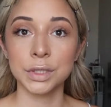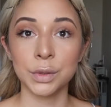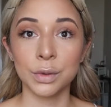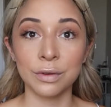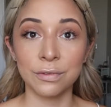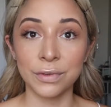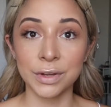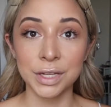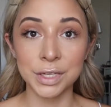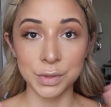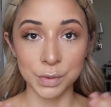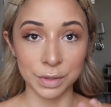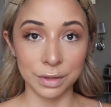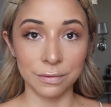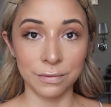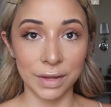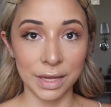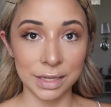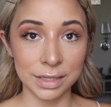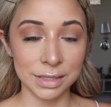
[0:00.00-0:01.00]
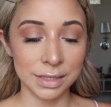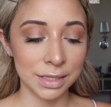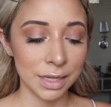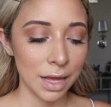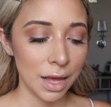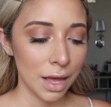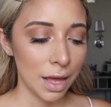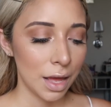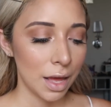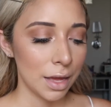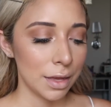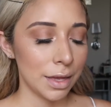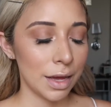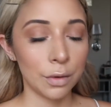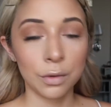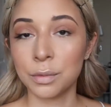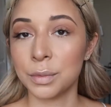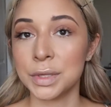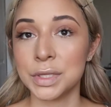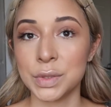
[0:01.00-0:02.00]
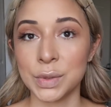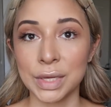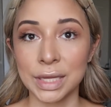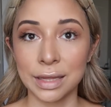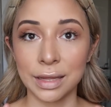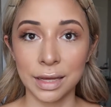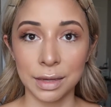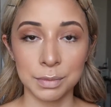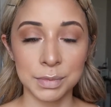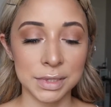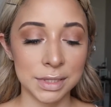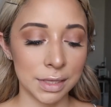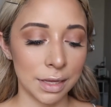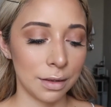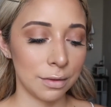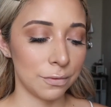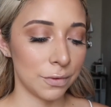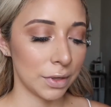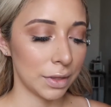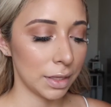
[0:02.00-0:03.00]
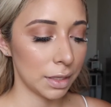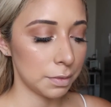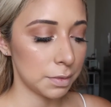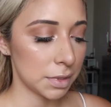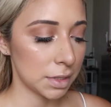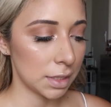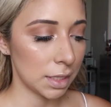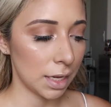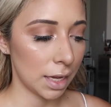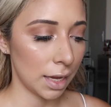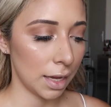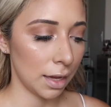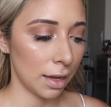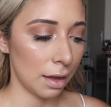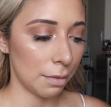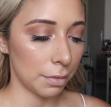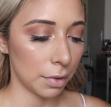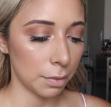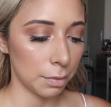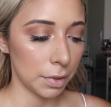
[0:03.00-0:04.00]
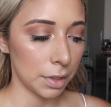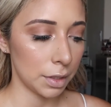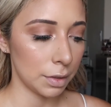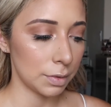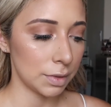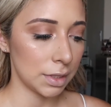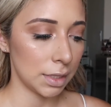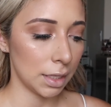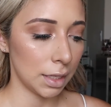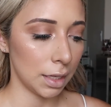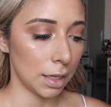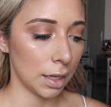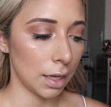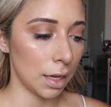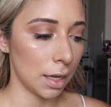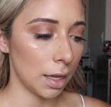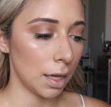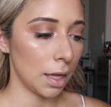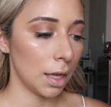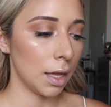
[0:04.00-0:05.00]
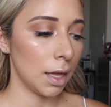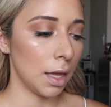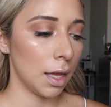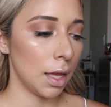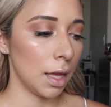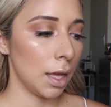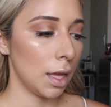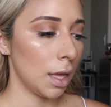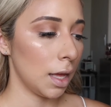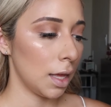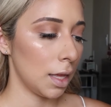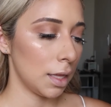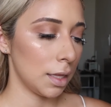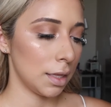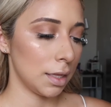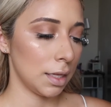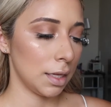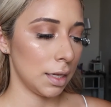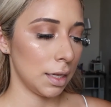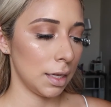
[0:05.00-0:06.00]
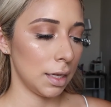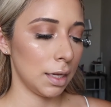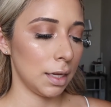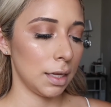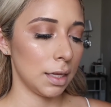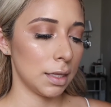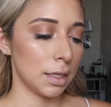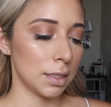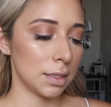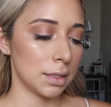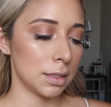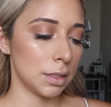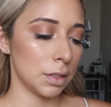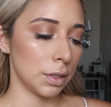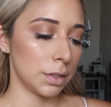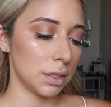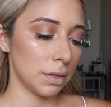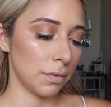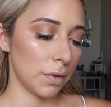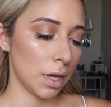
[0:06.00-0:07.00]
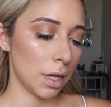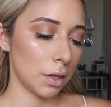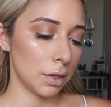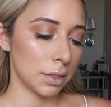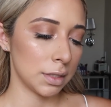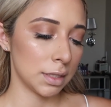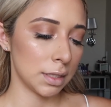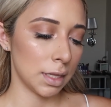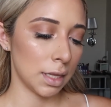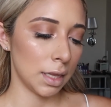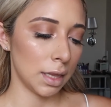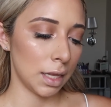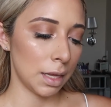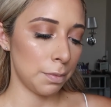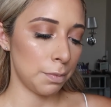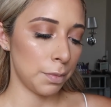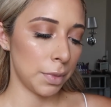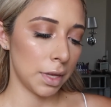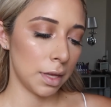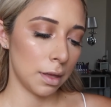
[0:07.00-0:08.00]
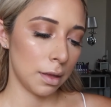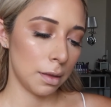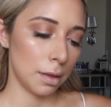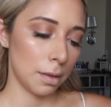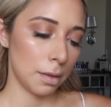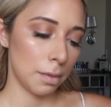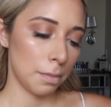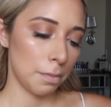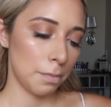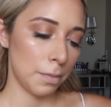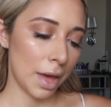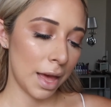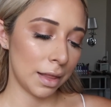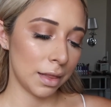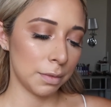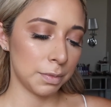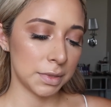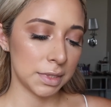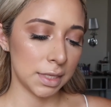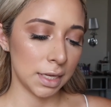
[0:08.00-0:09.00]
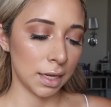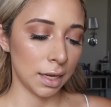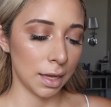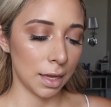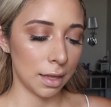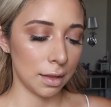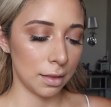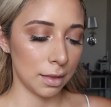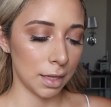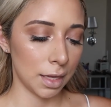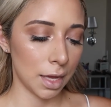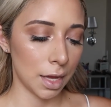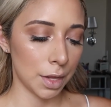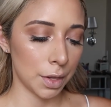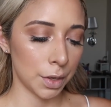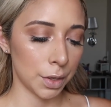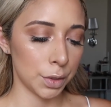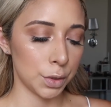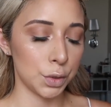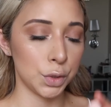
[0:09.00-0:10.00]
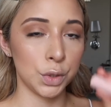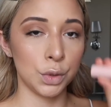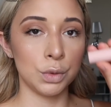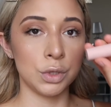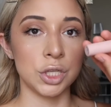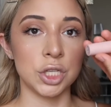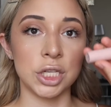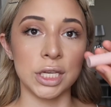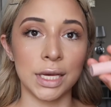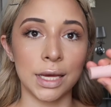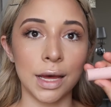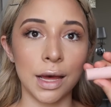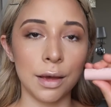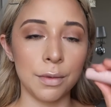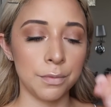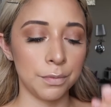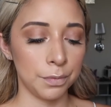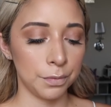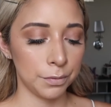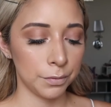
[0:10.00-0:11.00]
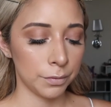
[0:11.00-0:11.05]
So we're finished with the face. Now I'm going to be doing lips. And for lips today, I'm going to be using this Dose of Colors lip matte lipstick in the color Nude Chica.